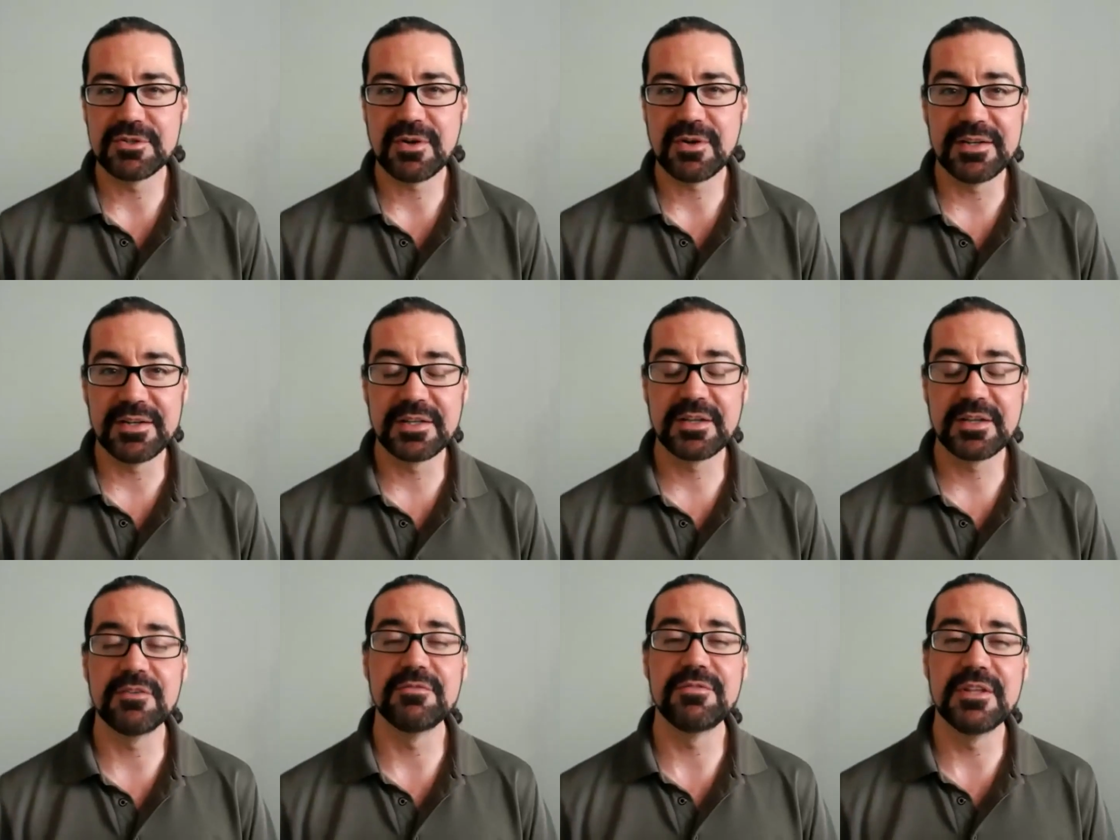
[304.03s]

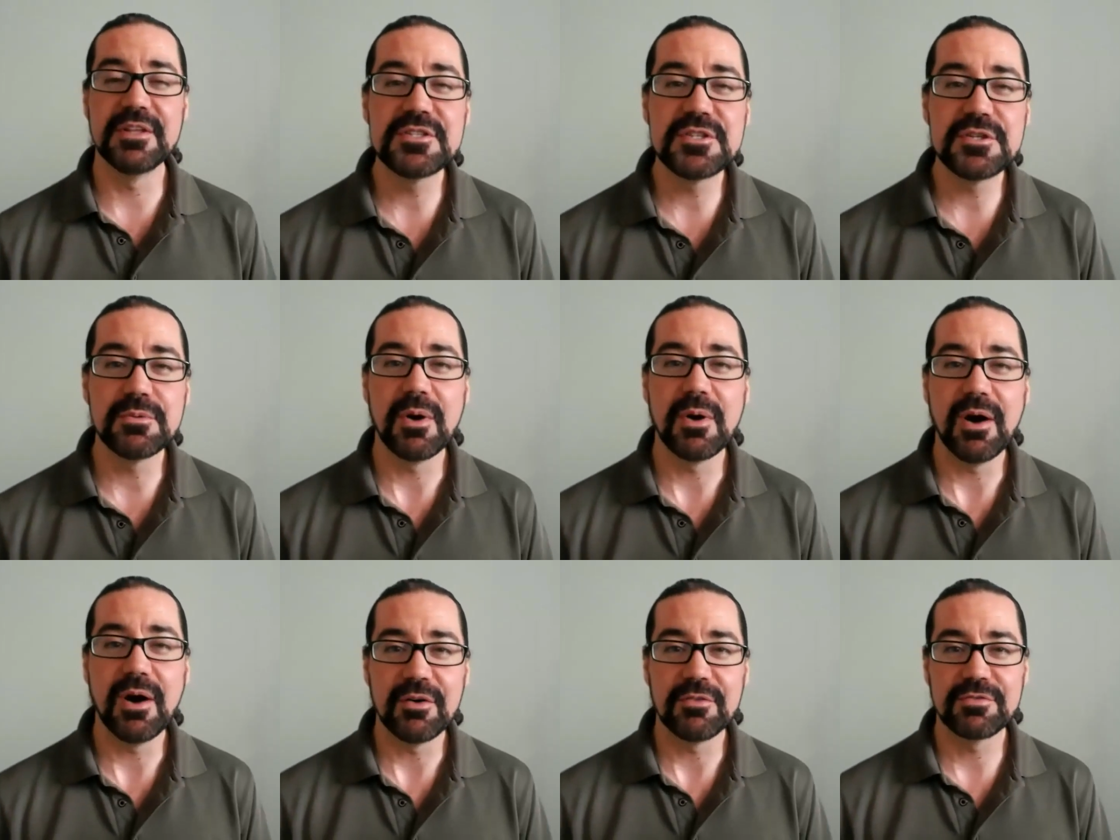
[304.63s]
convince you
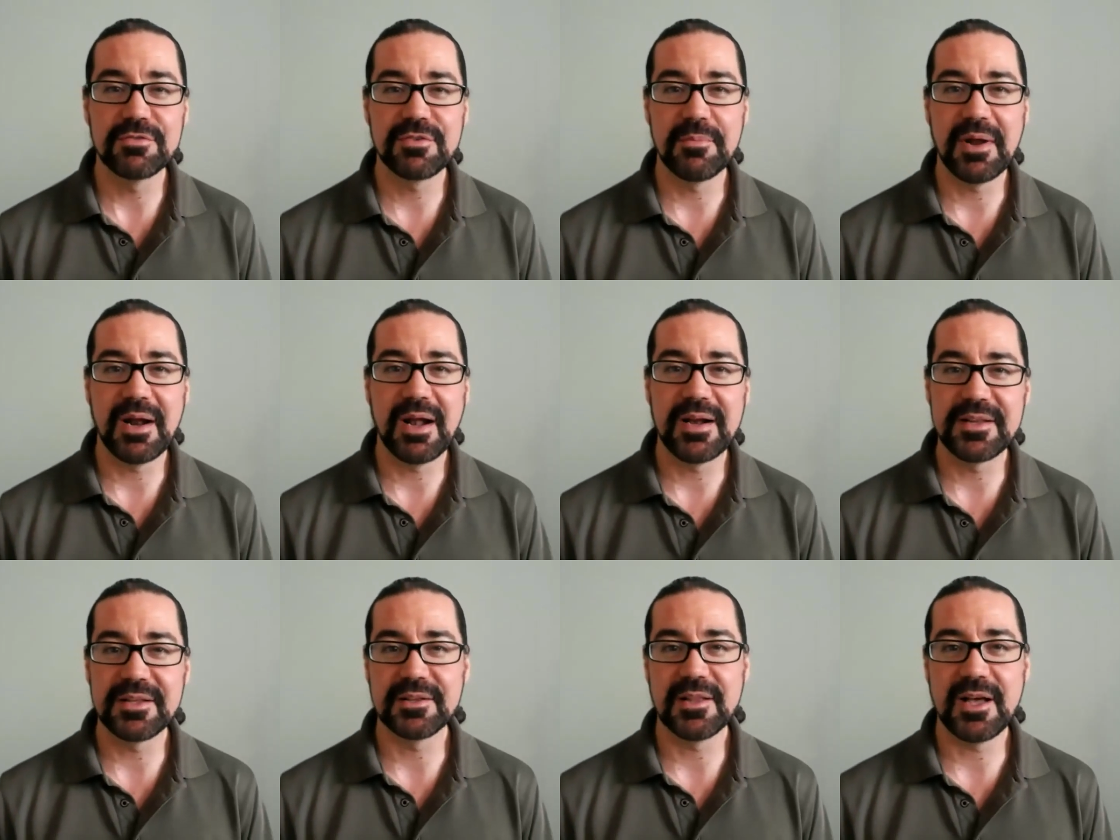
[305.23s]
of from an
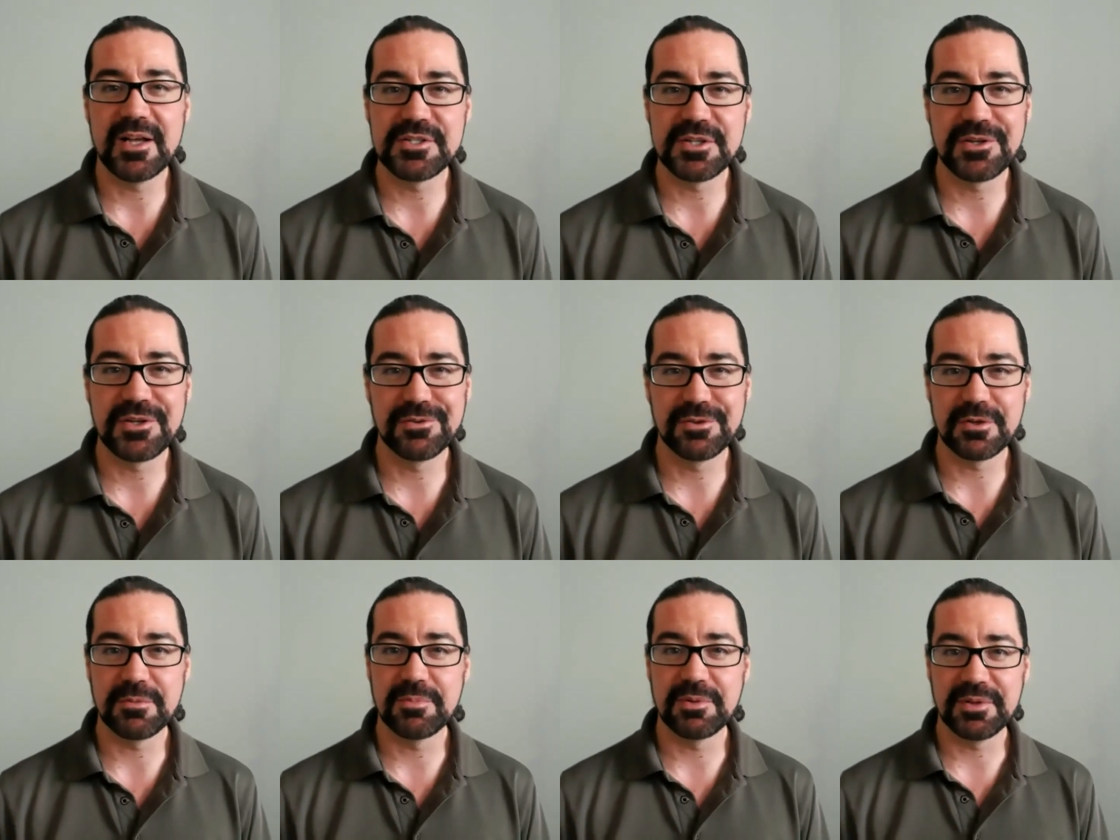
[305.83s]
ideological
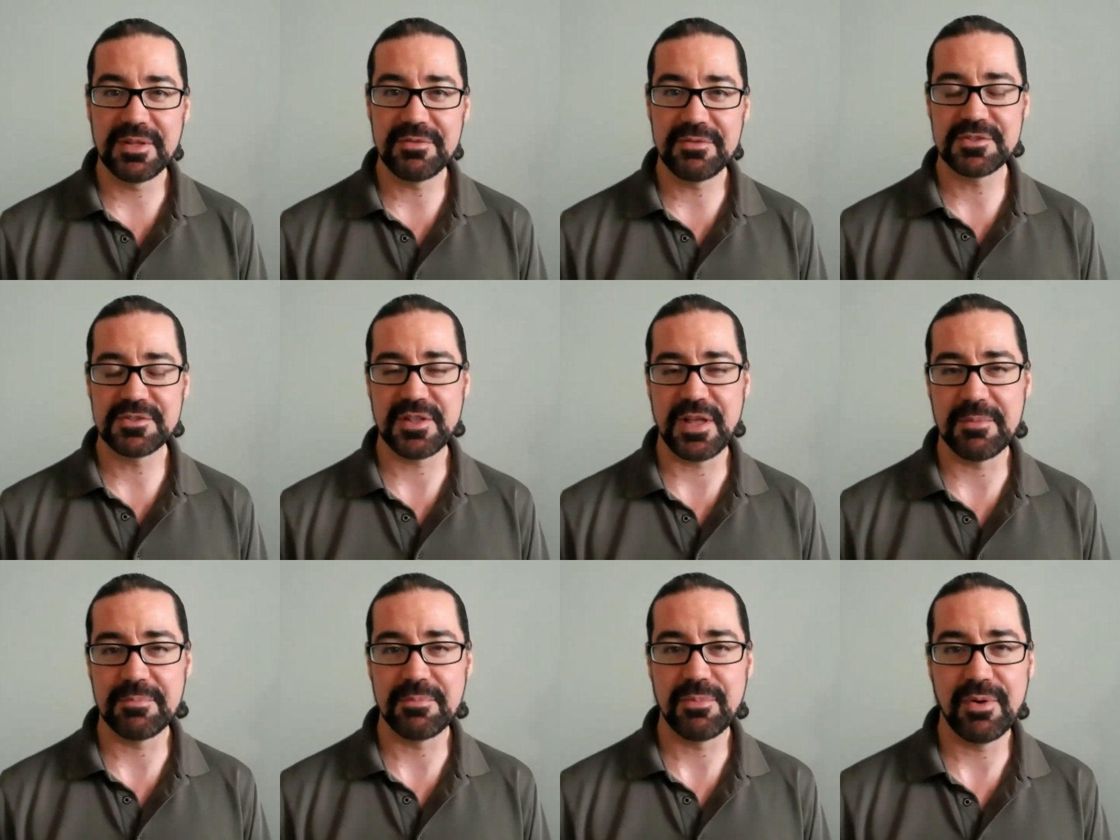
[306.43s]
or belief
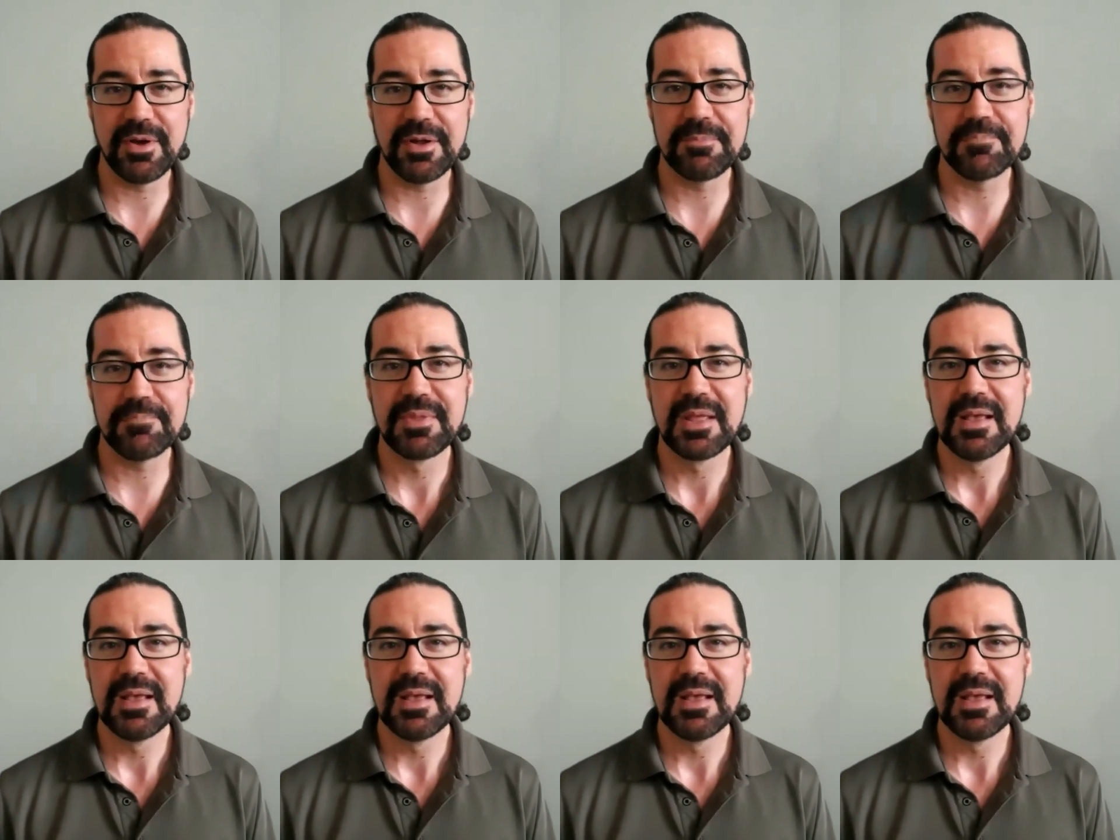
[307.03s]
standpoint.